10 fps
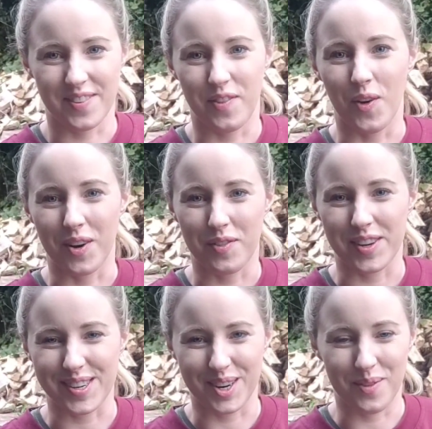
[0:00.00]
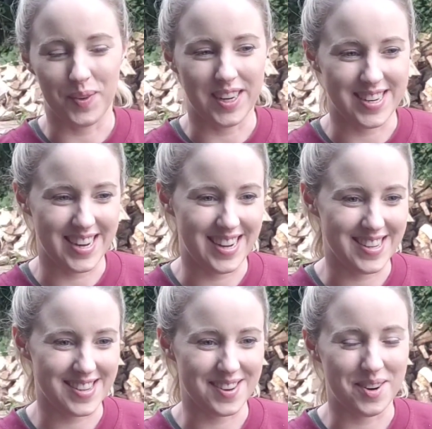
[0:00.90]
forfeit a couple of
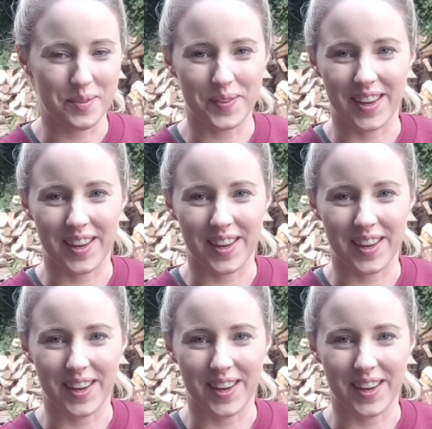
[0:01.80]
days up